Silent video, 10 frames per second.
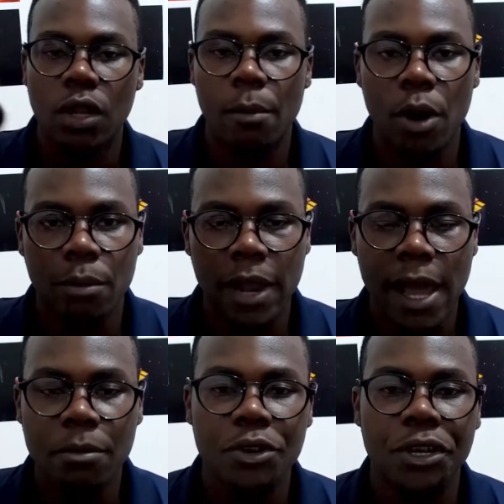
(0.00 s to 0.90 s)
is all about
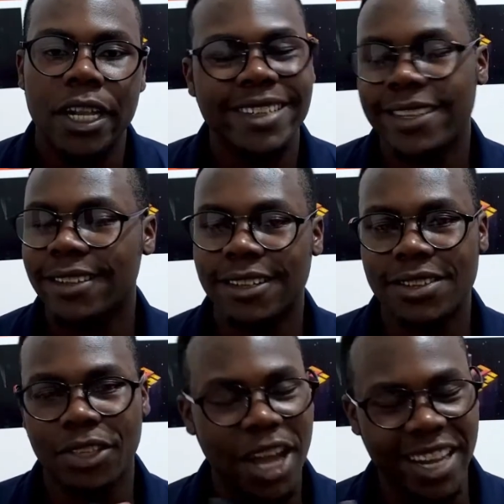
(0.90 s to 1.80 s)
BlackBerry
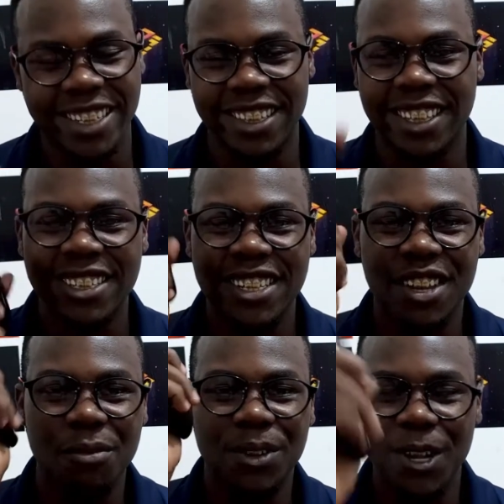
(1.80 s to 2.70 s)
9630. This
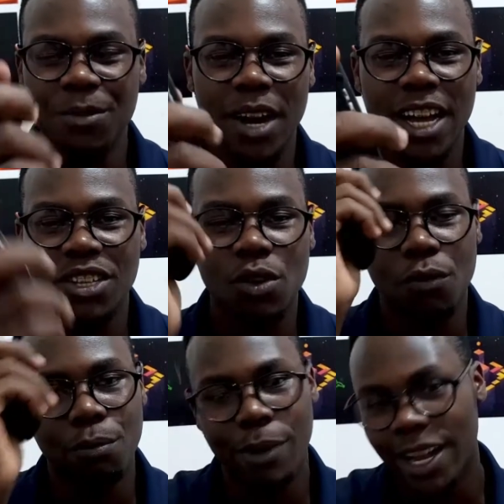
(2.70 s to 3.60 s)
is a device
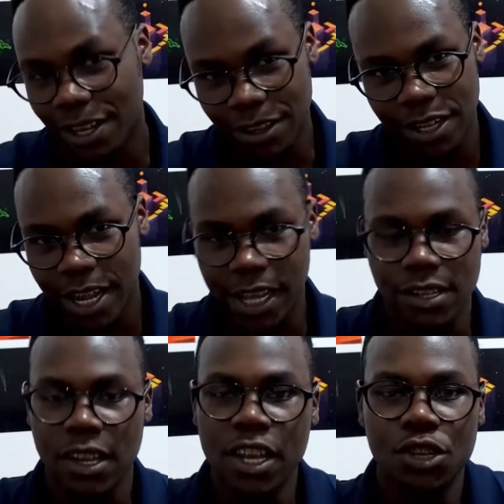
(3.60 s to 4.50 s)
of back in the
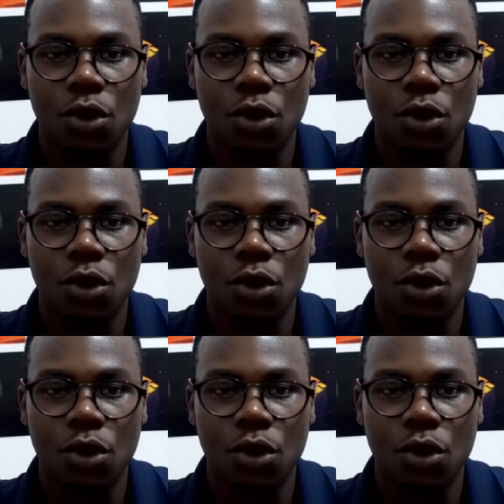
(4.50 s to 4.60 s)
days.